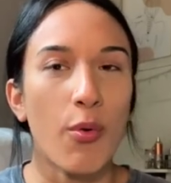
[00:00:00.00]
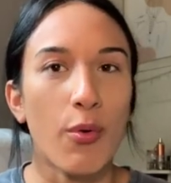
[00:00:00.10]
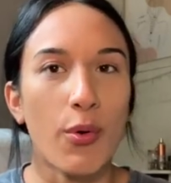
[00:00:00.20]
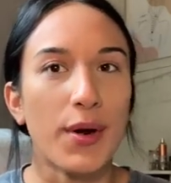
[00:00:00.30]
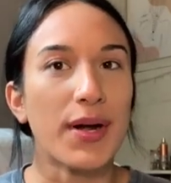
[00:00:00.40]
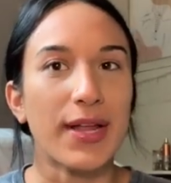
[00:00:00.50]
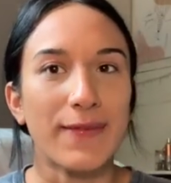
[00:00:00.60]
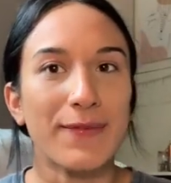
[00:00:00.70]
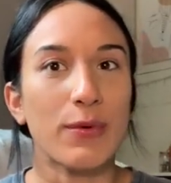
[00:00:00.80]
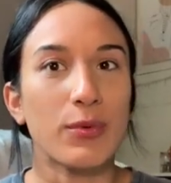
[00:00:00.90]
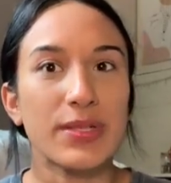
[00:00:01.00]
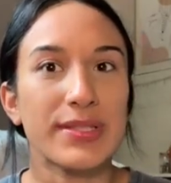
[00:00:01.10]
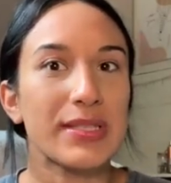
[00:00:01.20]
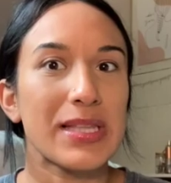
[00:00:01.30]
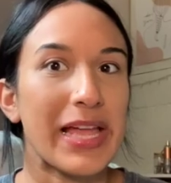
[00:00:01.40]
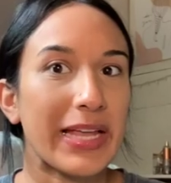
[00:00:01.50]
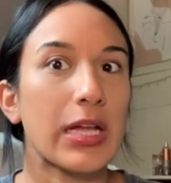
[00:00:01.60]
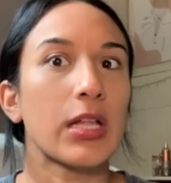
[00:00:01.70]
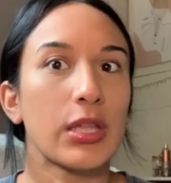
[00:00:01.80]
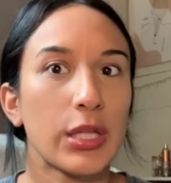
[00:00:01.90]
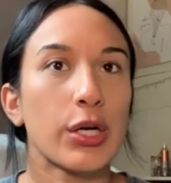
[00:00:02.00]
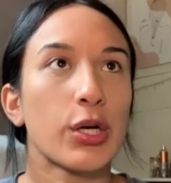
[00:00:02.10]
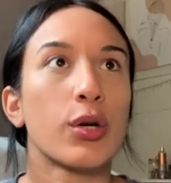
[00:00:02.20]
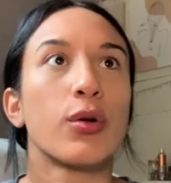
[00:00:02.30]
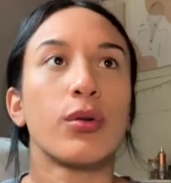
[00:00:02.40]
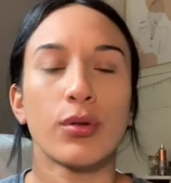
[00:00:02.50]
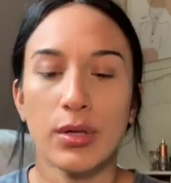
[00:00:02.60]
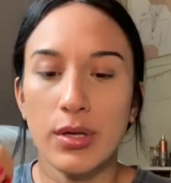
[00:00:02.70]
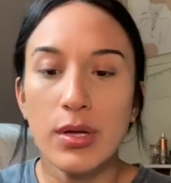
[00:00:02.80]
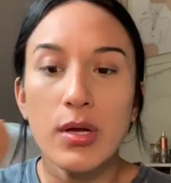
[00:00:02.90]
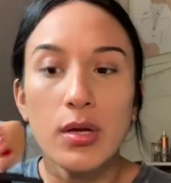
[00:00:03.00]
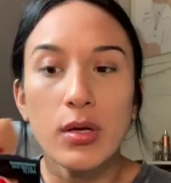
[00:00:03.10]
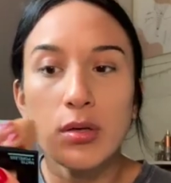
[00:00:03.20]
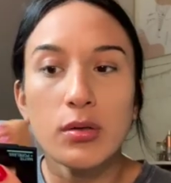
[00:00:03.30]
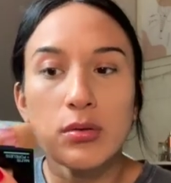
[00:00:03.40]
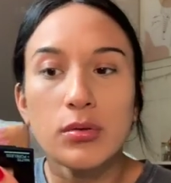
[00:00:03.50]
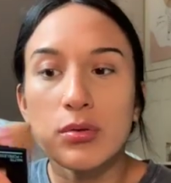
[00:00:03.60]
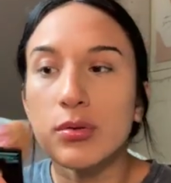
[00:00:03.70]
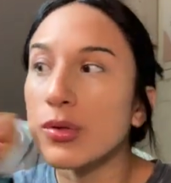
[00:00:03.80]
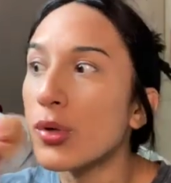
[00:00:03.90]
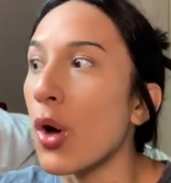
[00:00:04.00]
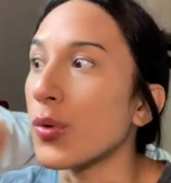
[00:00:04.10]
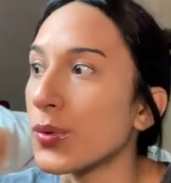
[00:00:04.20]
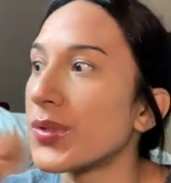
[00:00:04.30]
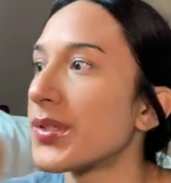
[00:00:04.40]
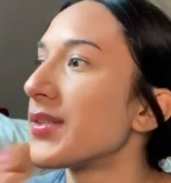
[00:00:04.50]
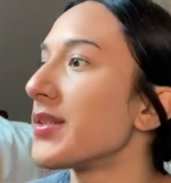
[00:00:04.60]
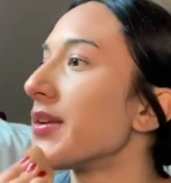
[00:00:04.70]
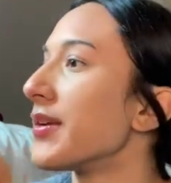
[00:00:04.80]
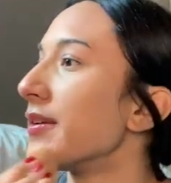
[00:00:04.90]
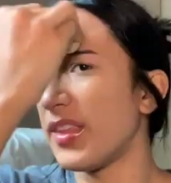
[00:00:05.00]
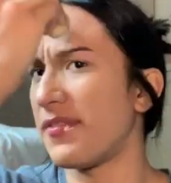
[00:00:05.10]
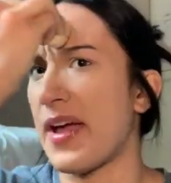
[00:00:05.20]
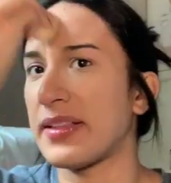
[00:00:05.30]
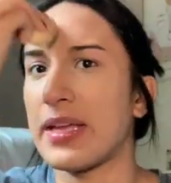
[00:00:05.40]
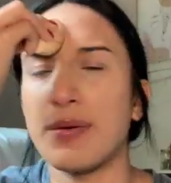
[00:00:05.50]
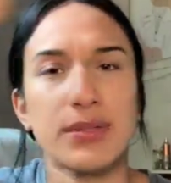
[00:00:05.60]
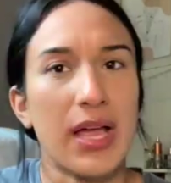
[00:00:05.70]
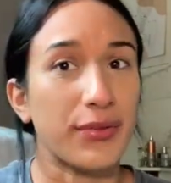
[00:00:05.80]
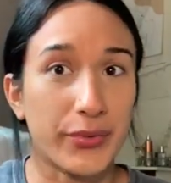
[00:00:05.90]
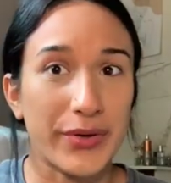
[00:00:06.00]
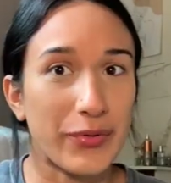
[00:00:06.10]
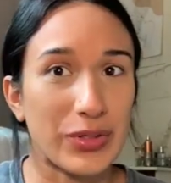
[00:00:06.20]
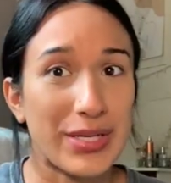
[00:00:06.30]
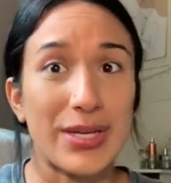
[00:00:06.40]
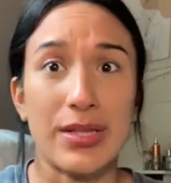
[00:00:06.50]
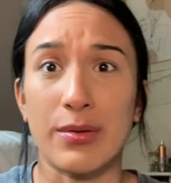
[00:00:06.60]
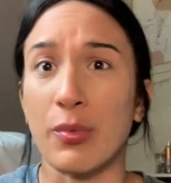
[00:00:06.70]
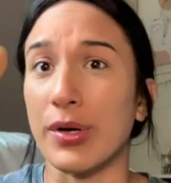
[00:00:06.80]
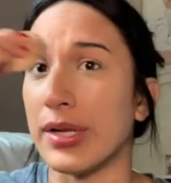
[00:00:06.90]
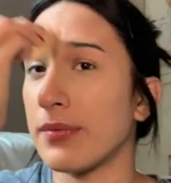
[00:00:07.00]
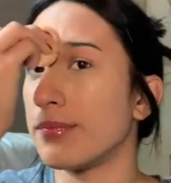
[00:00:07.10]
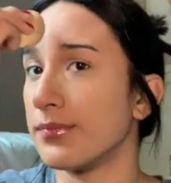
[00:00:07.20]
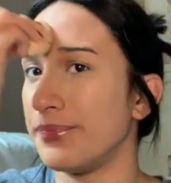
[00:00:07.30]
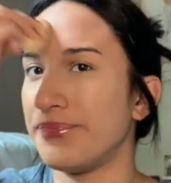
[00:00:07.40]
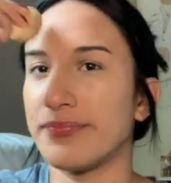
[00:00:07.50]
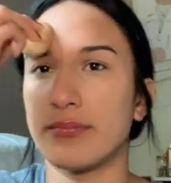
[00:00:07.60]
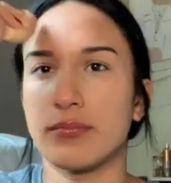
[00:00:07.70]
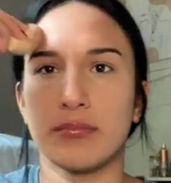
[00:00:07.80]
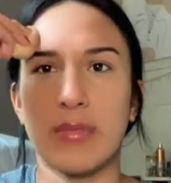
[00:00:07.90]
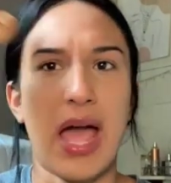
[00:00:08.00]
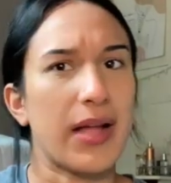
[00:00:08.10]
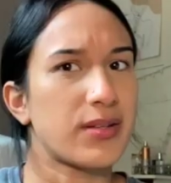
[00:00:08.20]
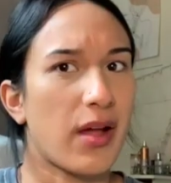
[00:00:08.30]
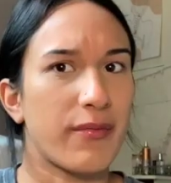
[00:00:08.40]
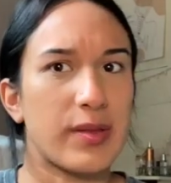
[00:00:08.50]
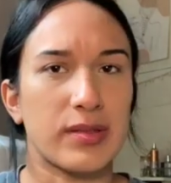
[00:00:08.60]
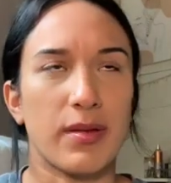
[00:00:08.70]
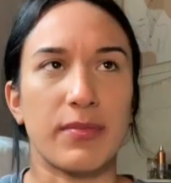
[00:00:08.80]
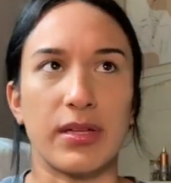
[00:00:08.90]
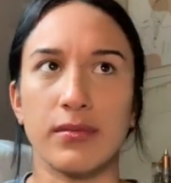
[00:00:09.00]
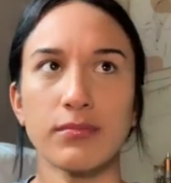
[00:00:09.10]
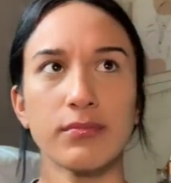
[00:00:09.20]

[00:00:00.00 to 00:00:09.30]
or if it was like a literal ghost. The fact that it was at three fourteen in the morning had to have been something